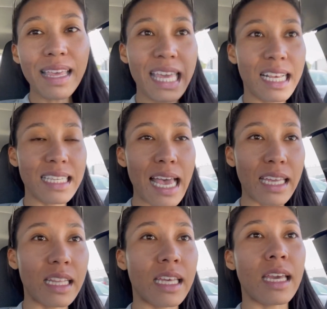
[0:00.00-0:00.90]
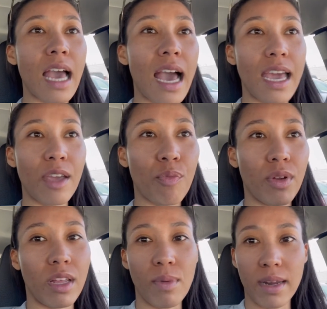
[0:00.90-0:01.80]
Exactly. I
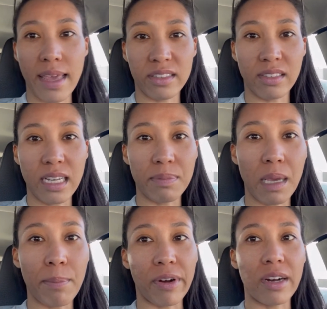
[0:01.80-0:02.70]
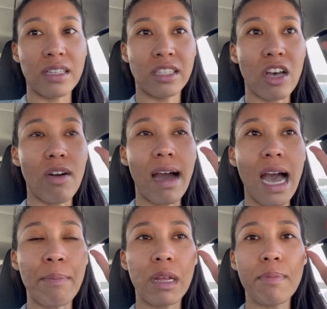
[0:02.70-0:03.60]
really want to exercise my birds, so
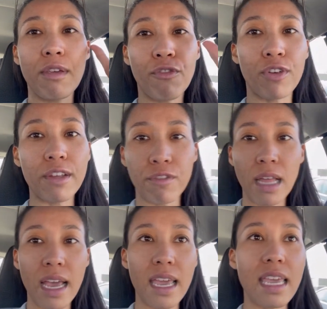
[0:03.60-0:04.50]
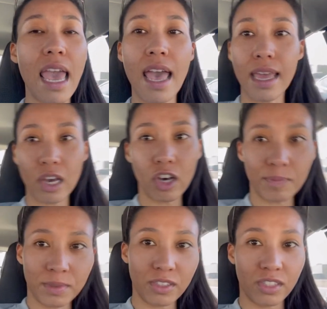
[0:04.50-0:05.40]
I'm going to be free flying and hope
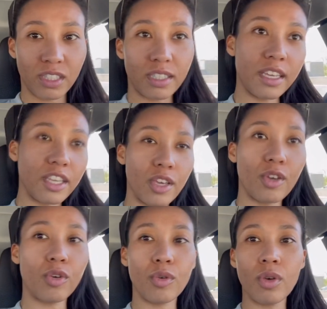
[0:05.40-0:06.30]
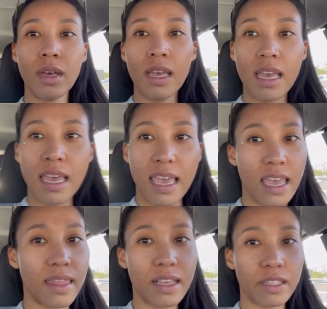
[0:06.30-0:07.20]
to see you
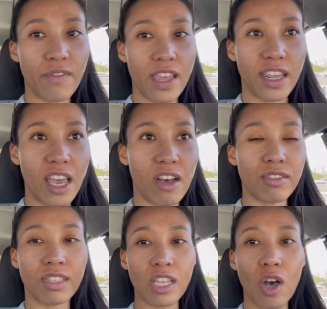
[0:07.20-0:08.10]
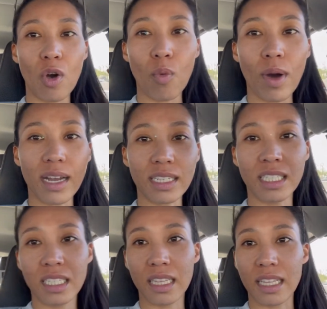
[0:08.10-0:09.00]
in this video. So
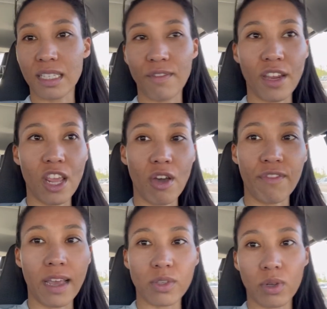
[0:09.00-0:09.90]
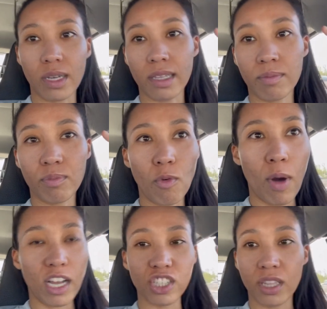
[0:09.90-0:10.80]
watch this video if you guys want to
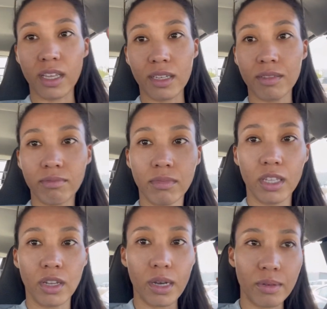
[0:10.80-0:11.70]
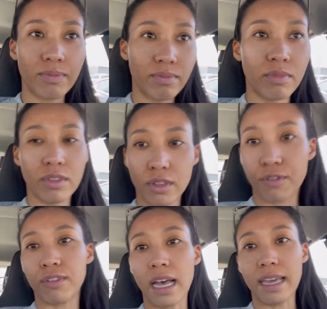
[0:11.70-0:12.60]
watch the, you know, the
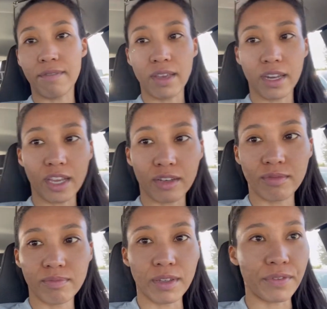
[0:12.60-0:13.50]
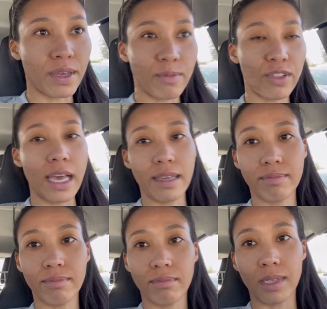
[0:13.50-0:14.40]
flying video of him flying.
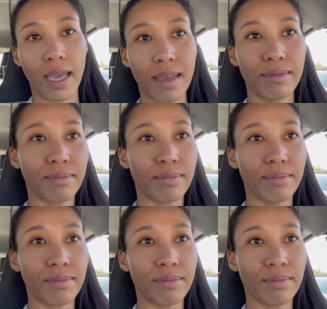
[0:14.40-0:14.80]
Okay.